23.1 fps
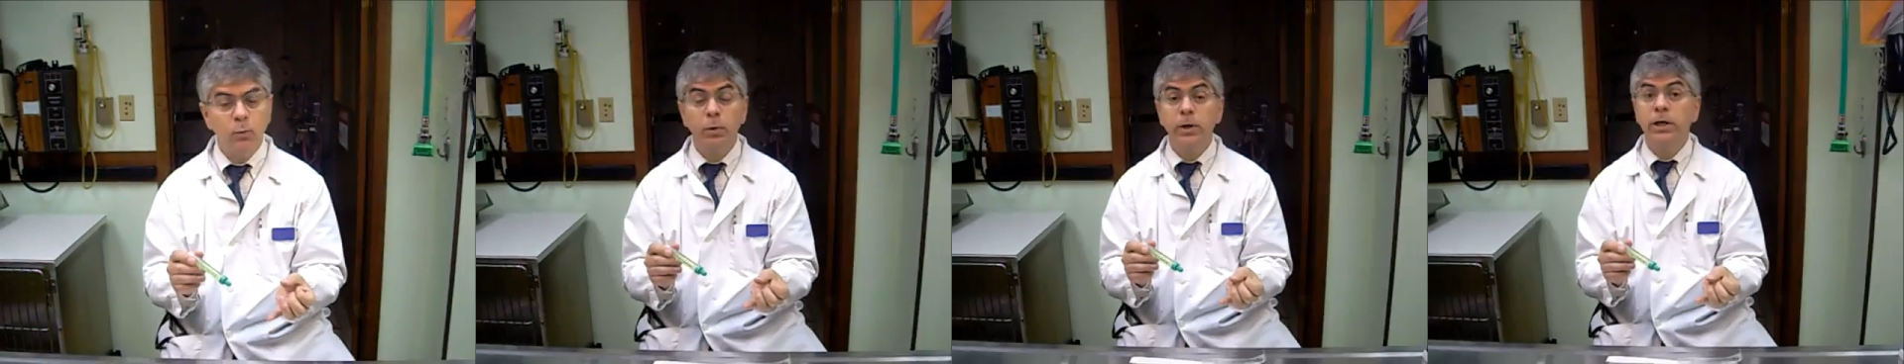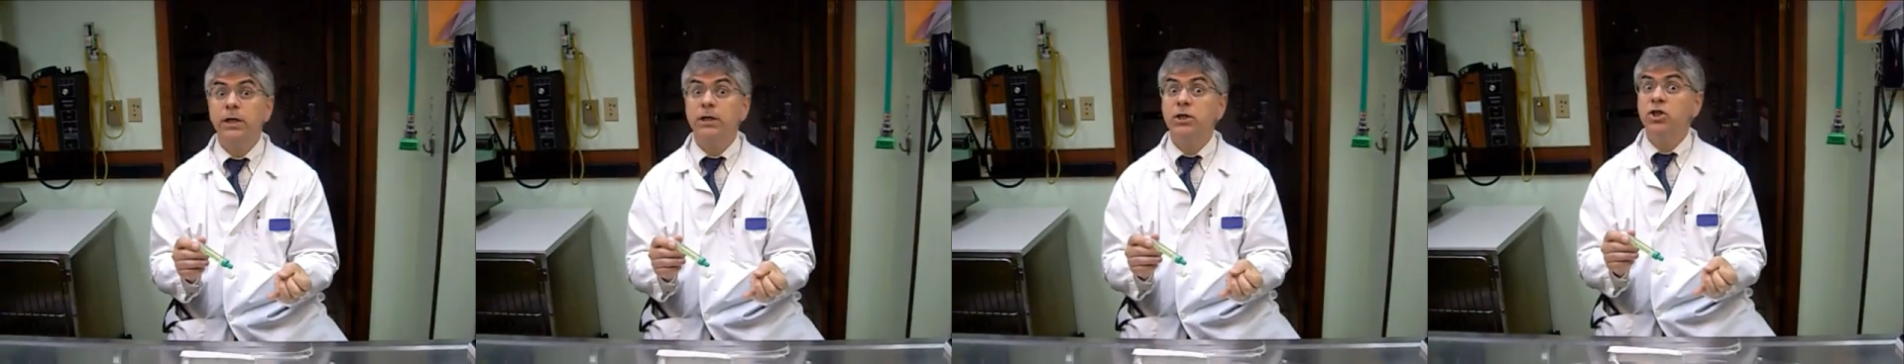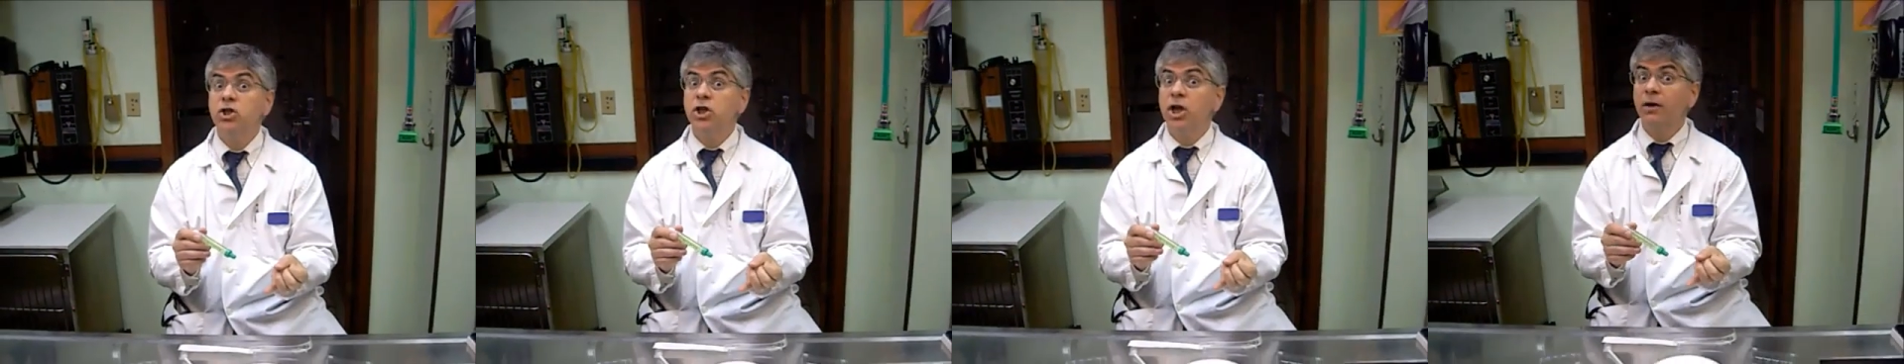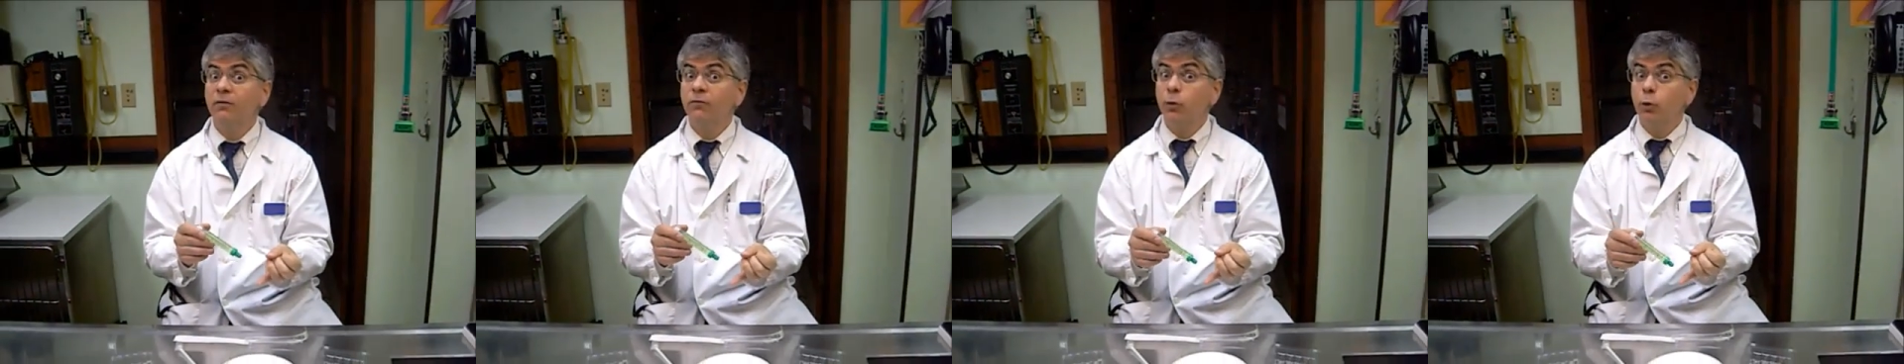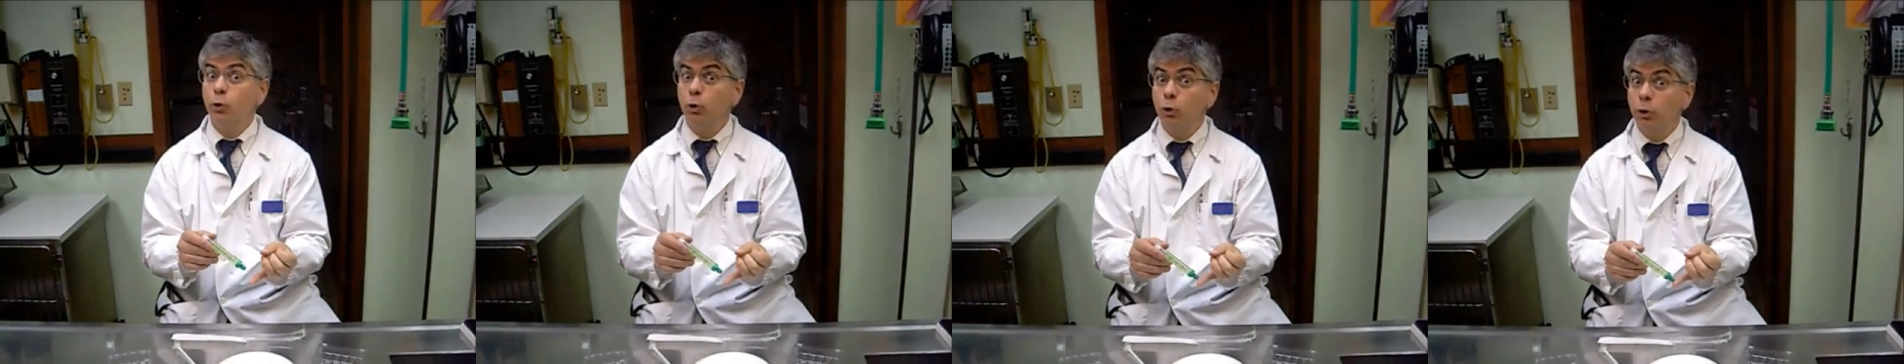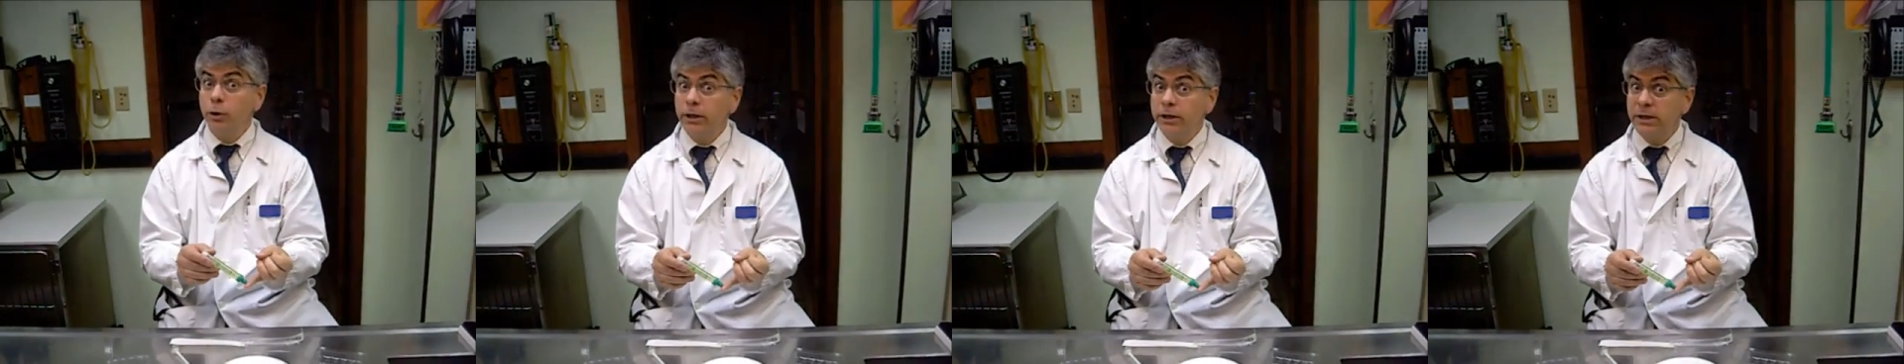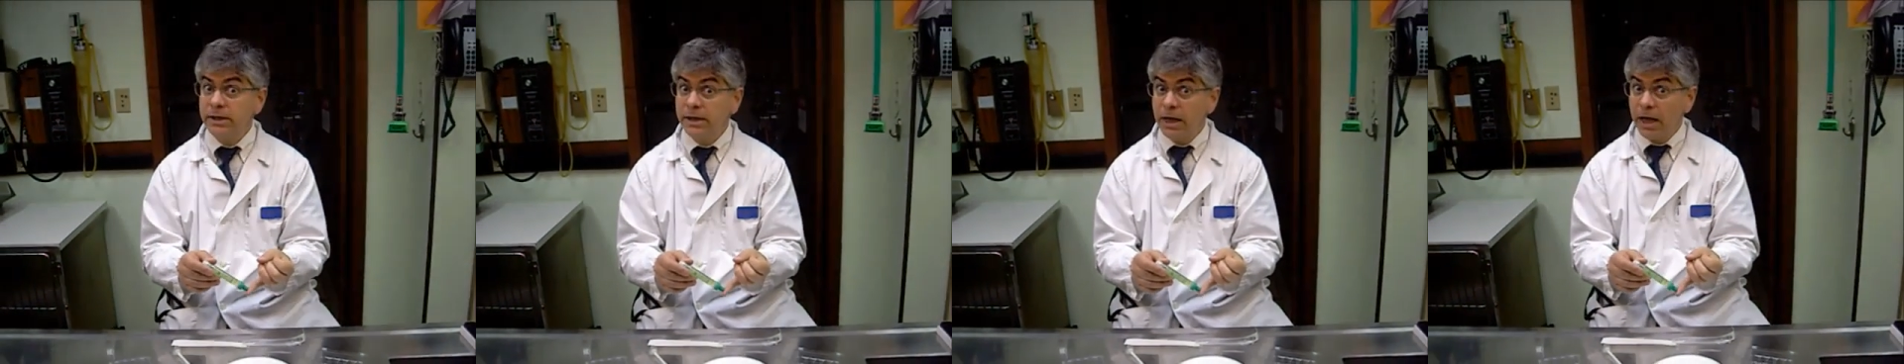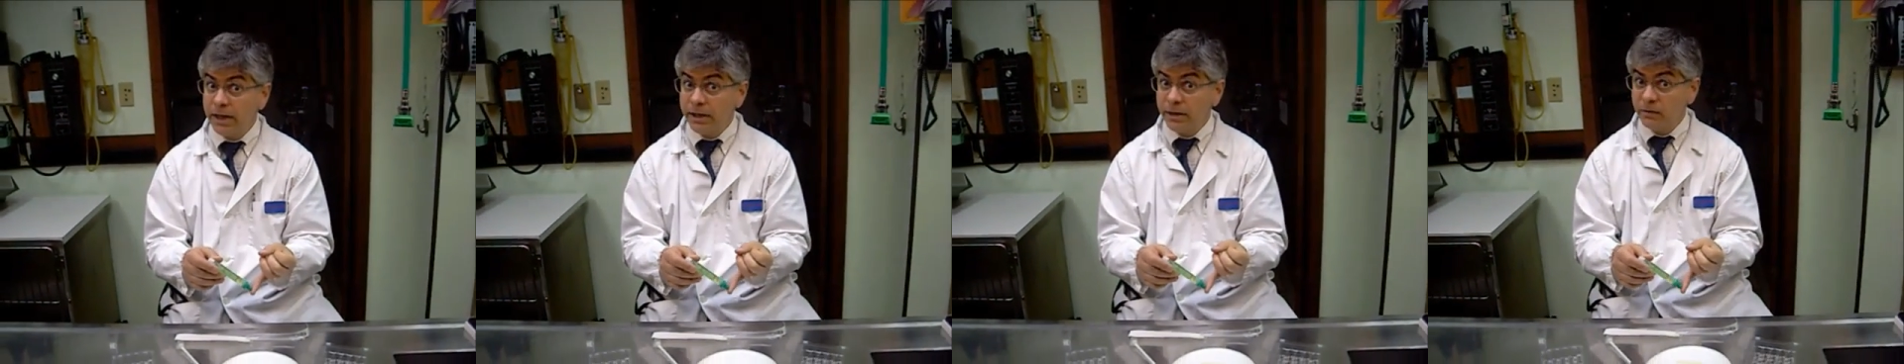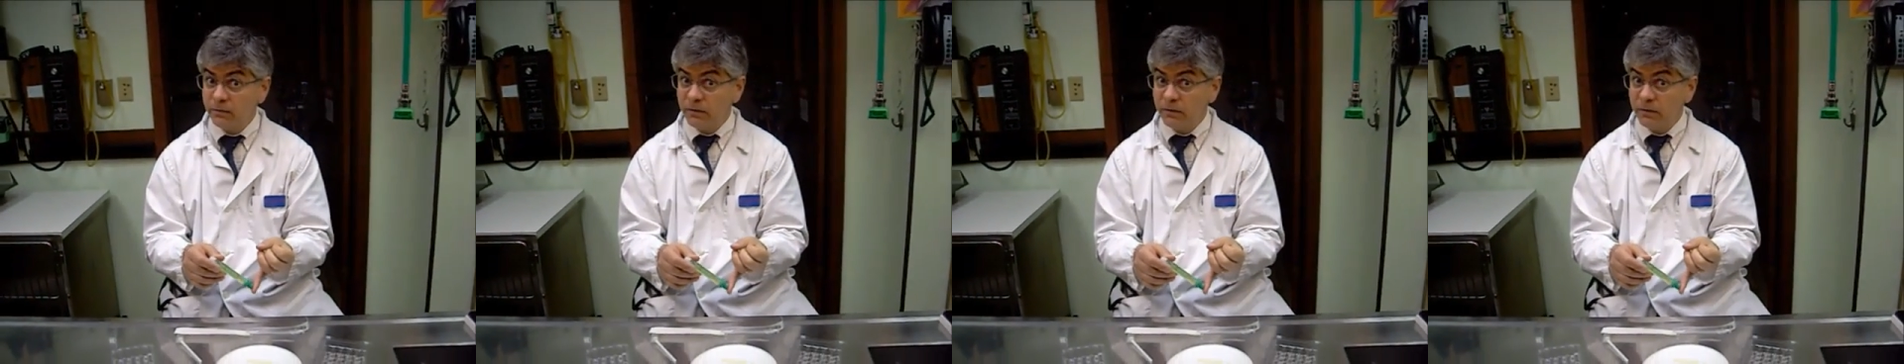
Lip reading: We can check for early signs